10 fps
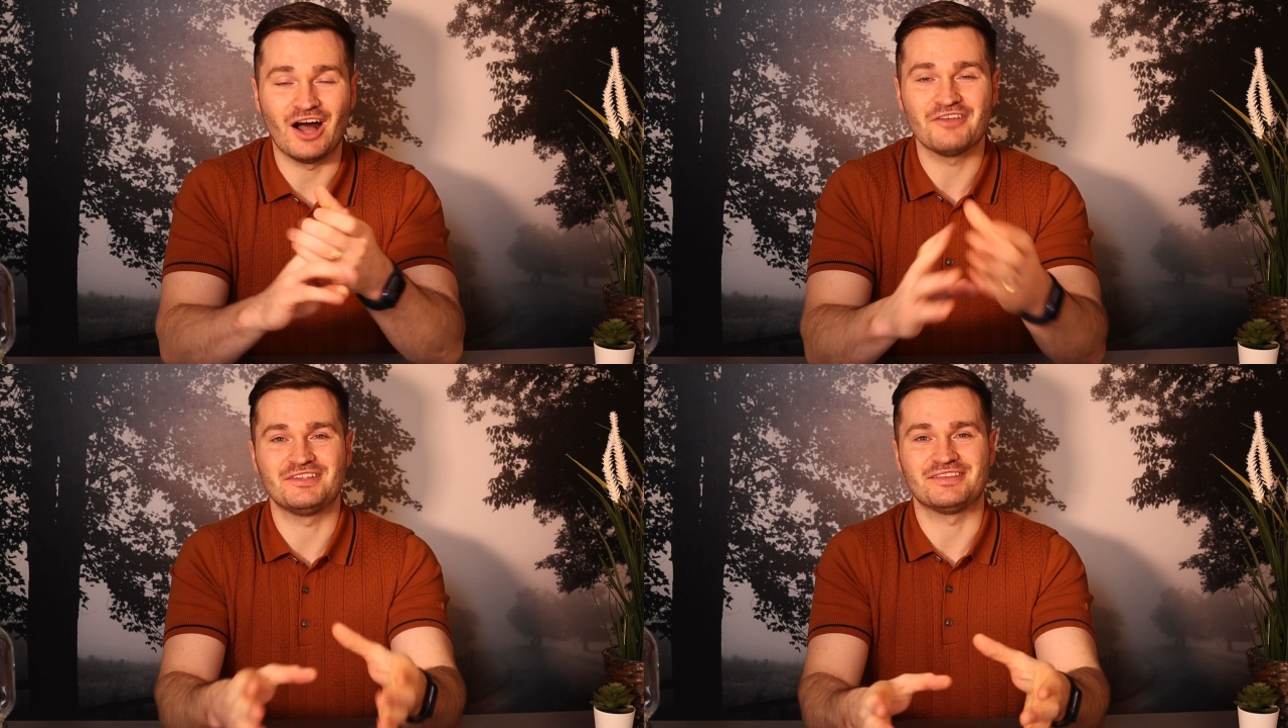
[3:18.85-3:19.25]

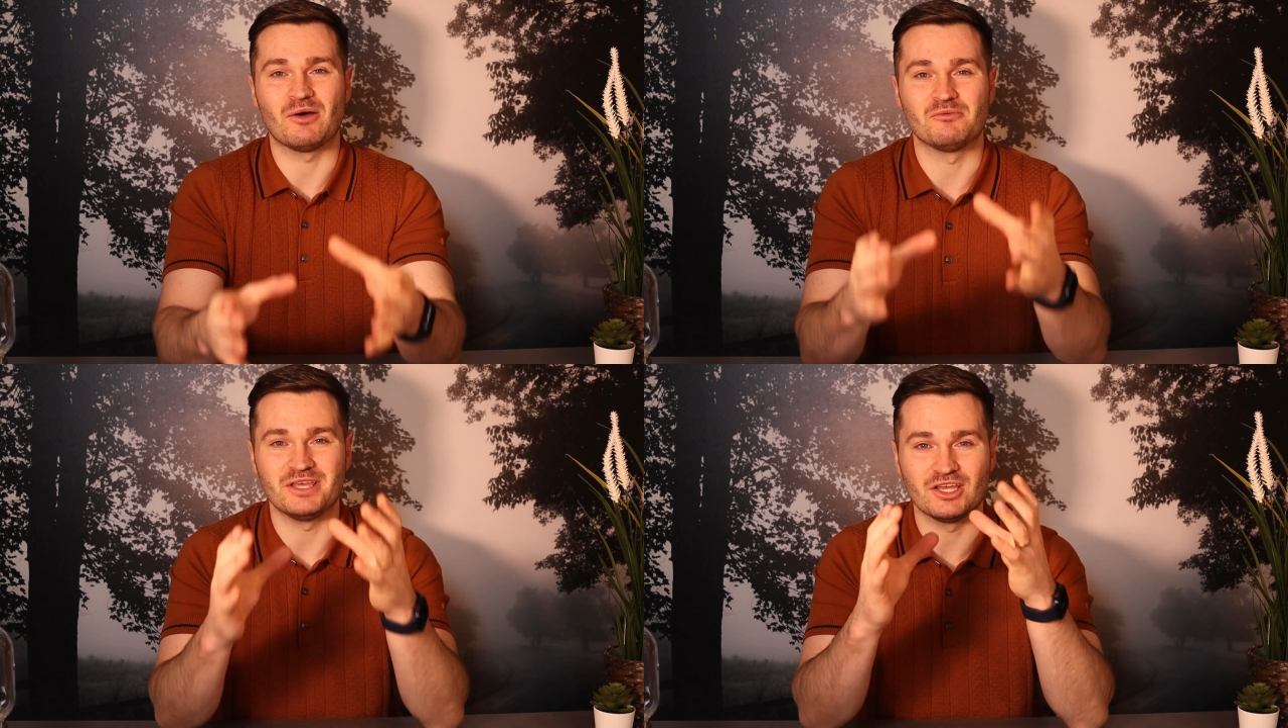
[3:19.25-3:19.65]
I think
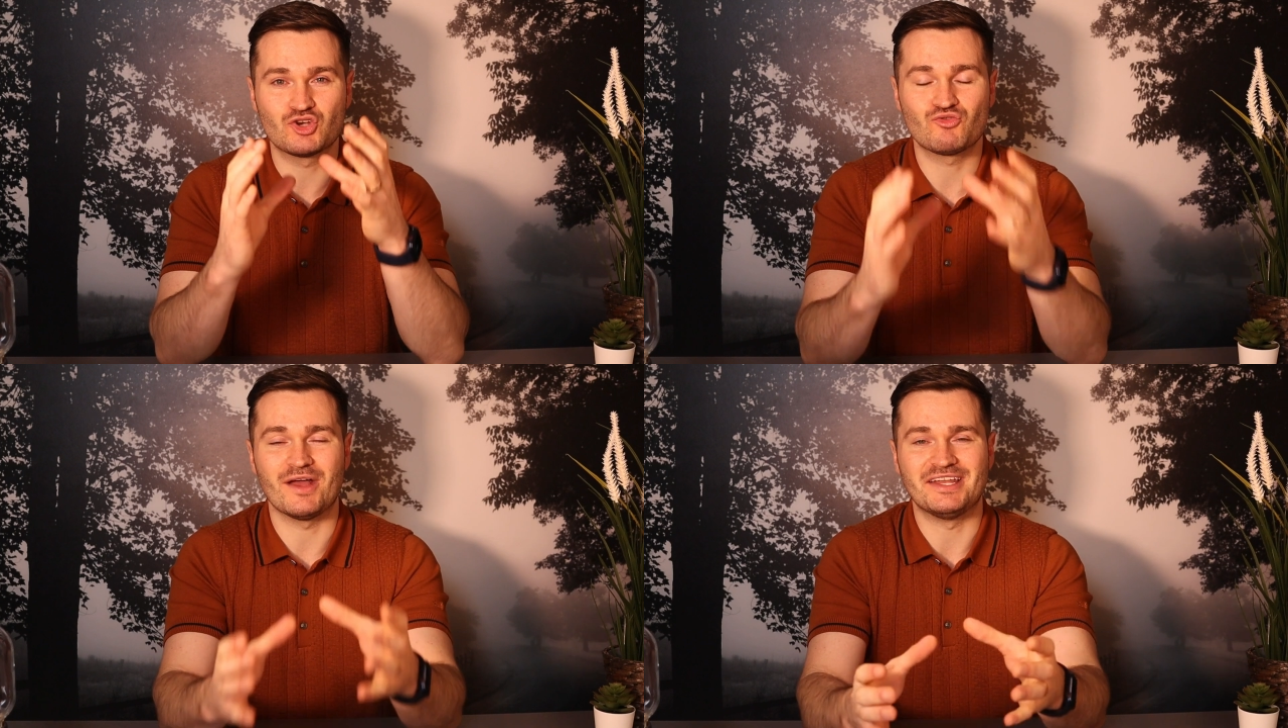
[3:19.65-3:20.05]
that would be
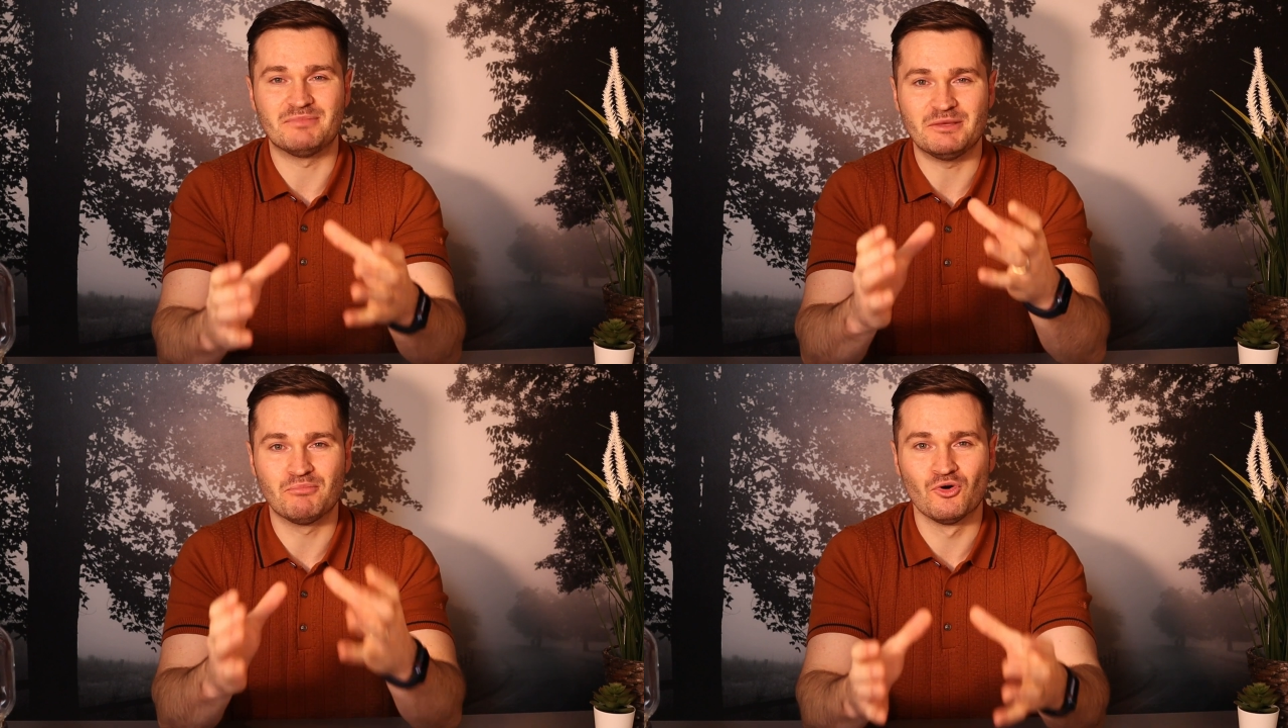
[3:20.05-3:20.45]

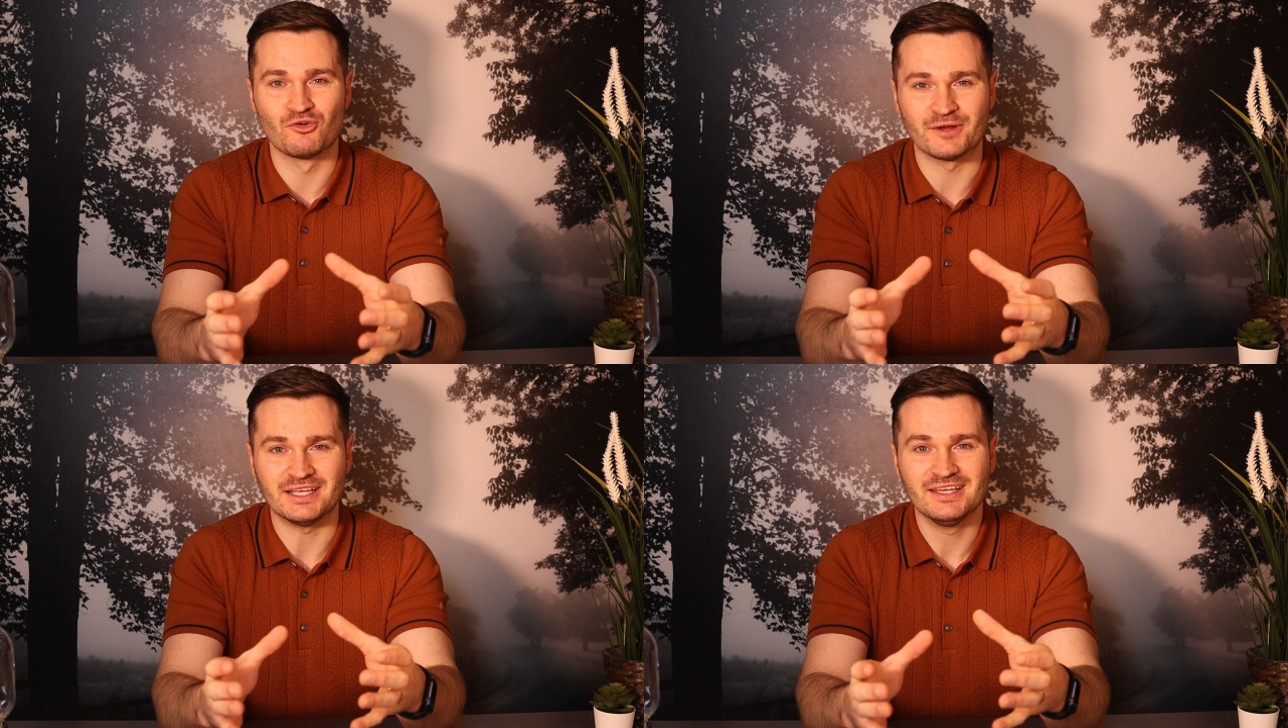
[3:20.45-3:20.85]
incredibly
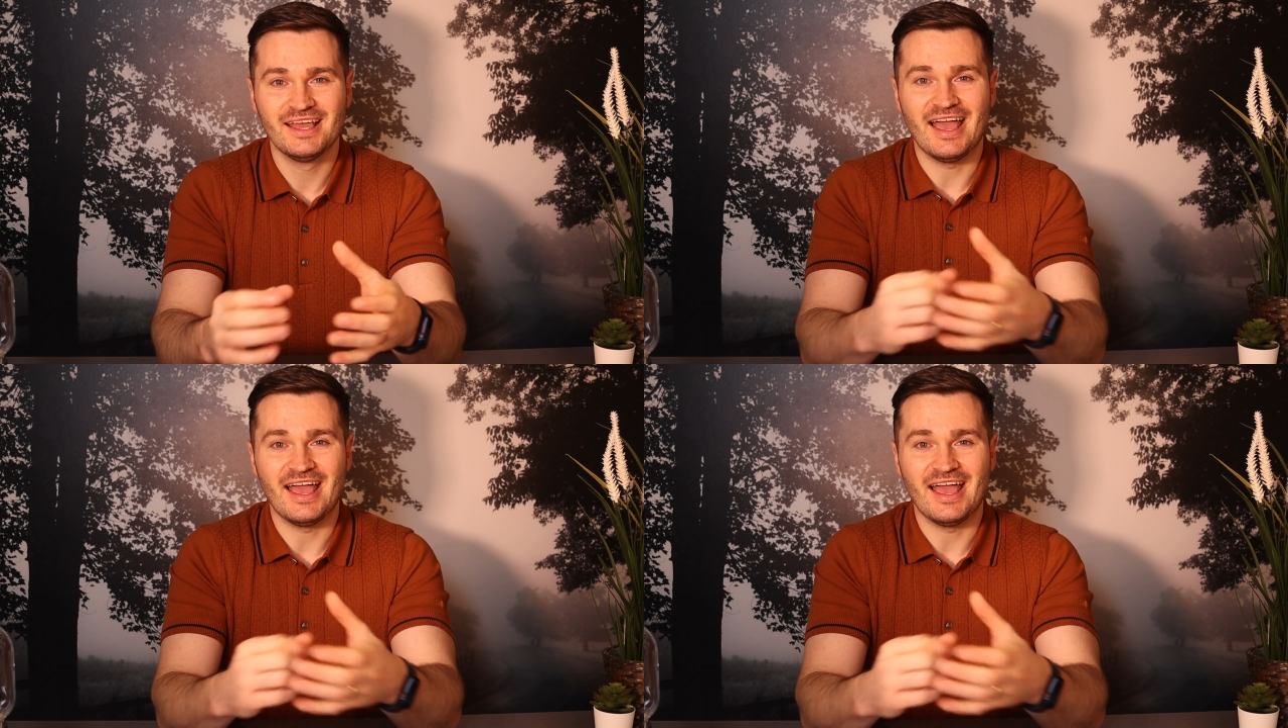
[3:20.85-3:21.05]
boring.